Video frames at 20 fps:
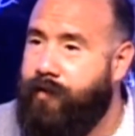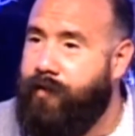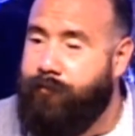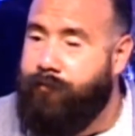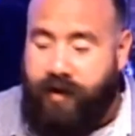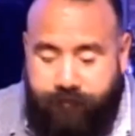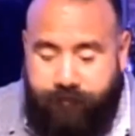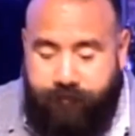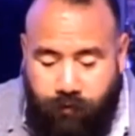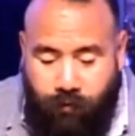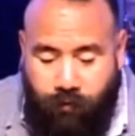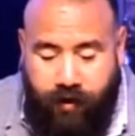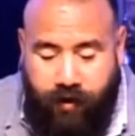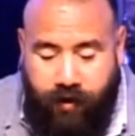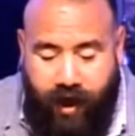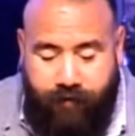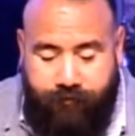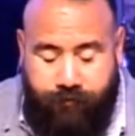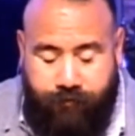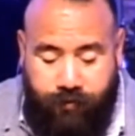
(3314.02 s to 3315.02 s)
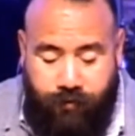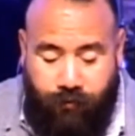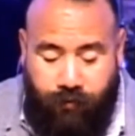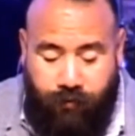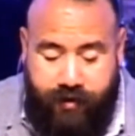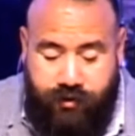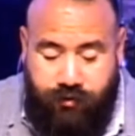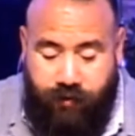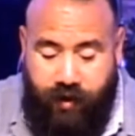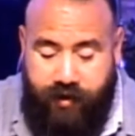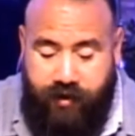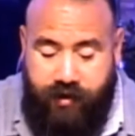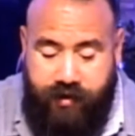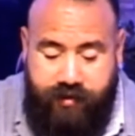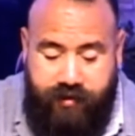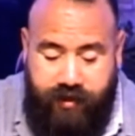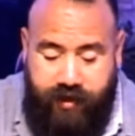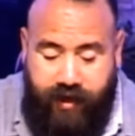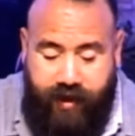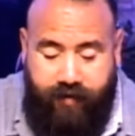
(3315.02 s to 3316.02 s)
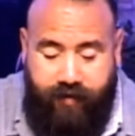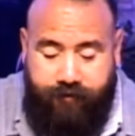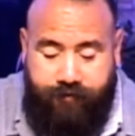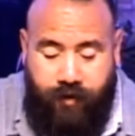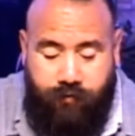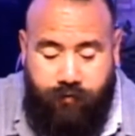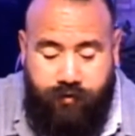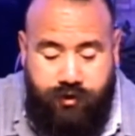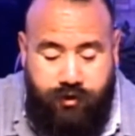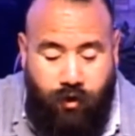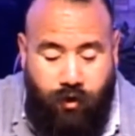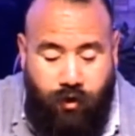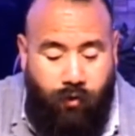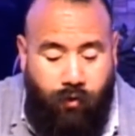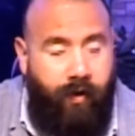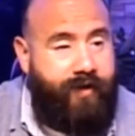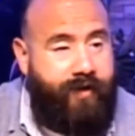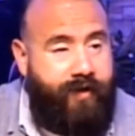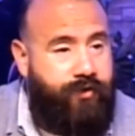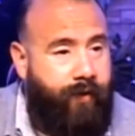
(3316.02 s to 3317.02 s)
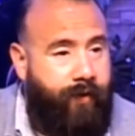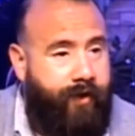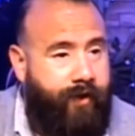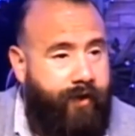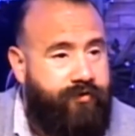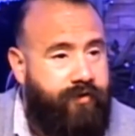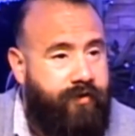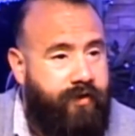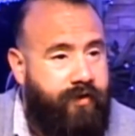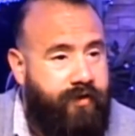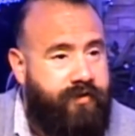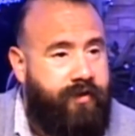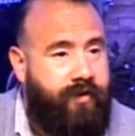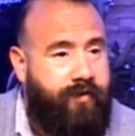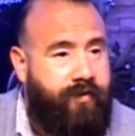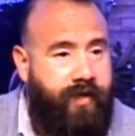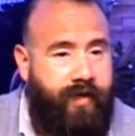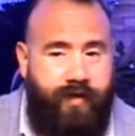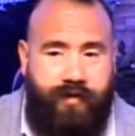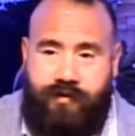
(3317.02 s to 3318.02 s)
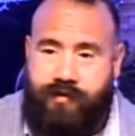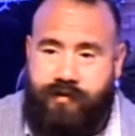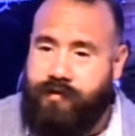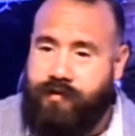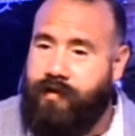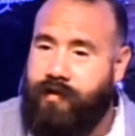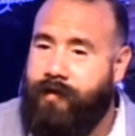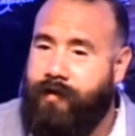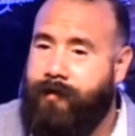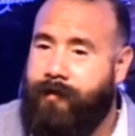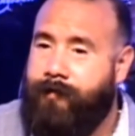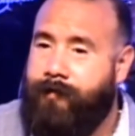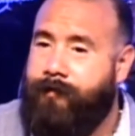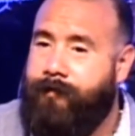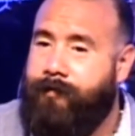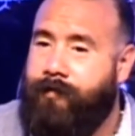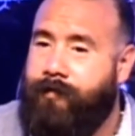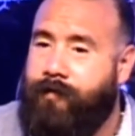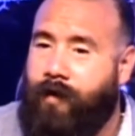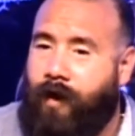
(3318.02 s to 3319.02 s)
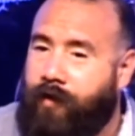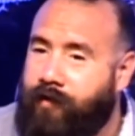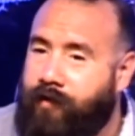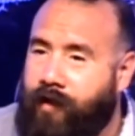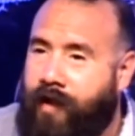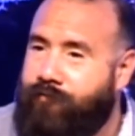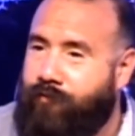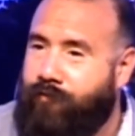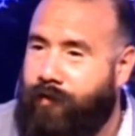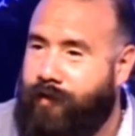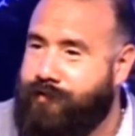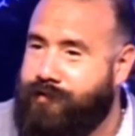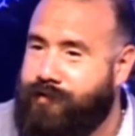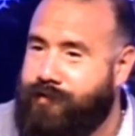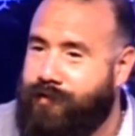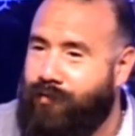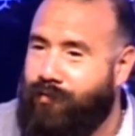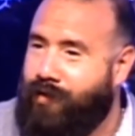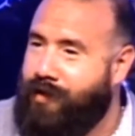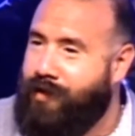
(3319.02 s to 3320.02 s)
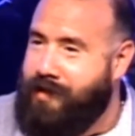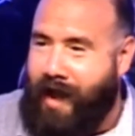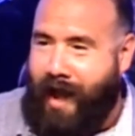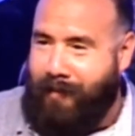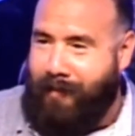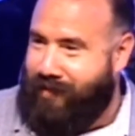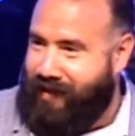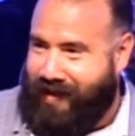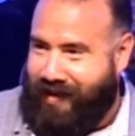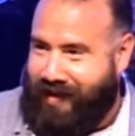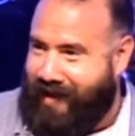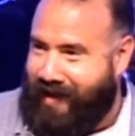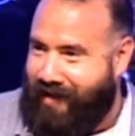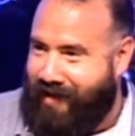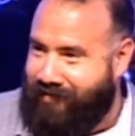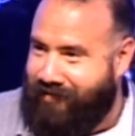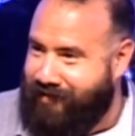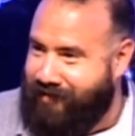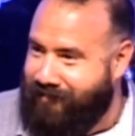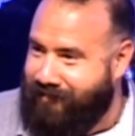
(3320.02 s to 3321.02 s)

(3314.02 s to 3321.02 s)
But if it were not for the resurrection, listen, if there was no resurrection, listen to this our loved ones would not be in heaven.